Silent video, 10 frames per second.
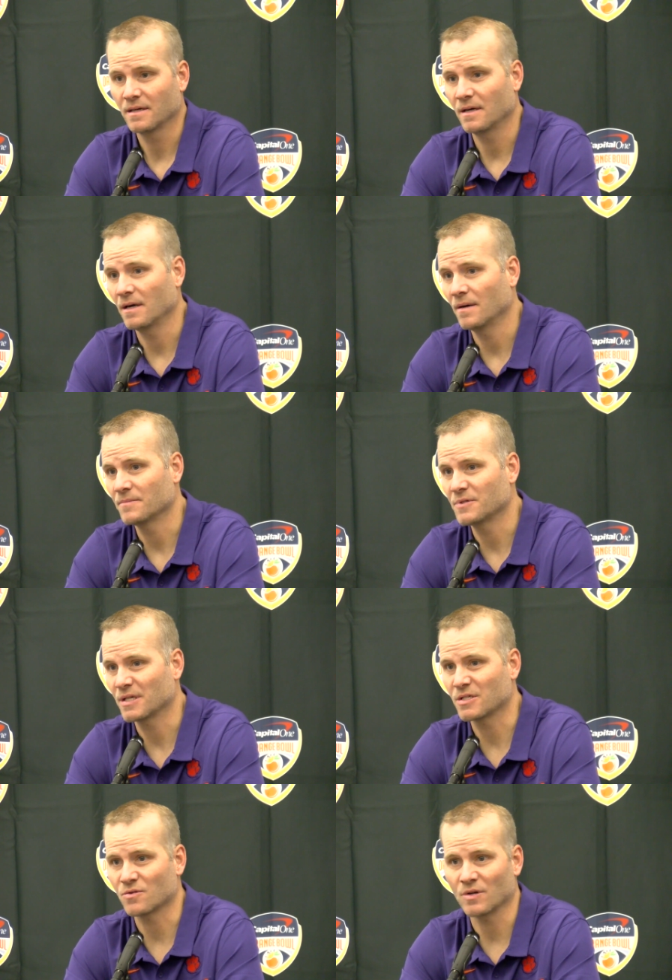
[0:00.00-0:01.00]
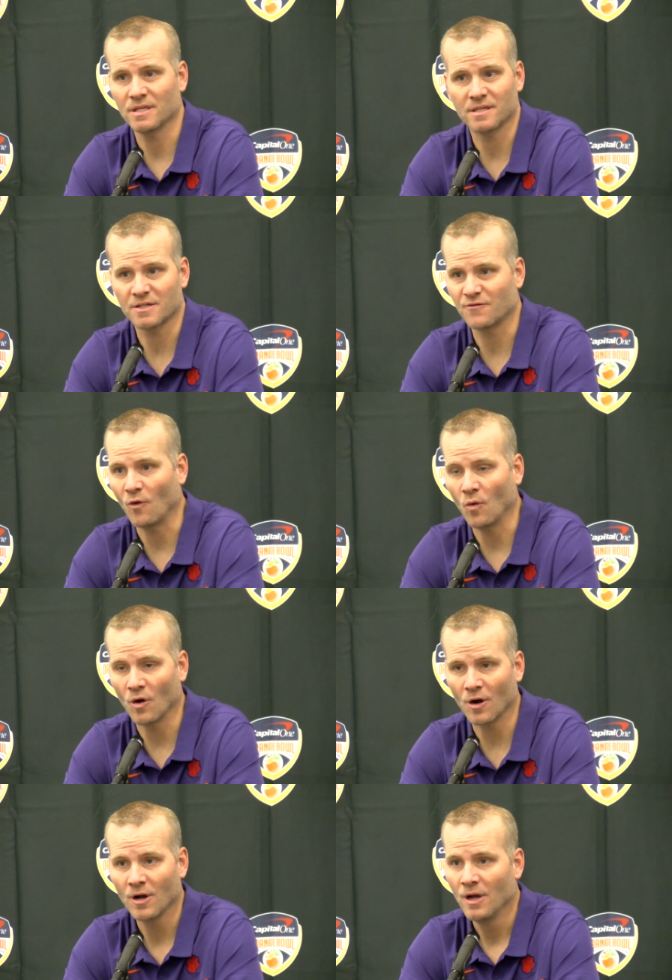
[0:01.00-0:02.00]
6'3",
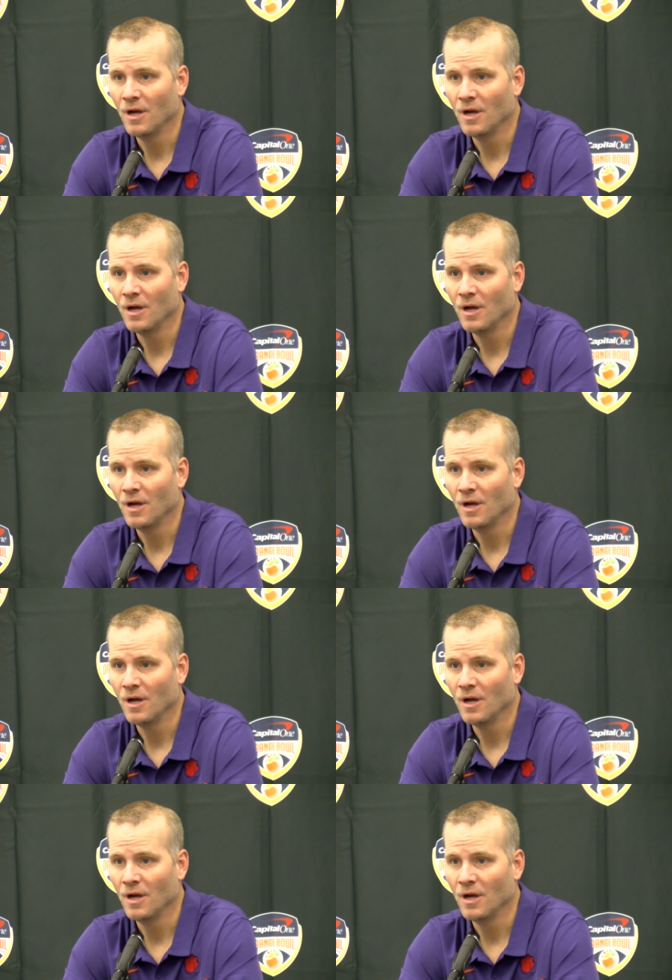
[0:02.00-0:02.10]
6'4",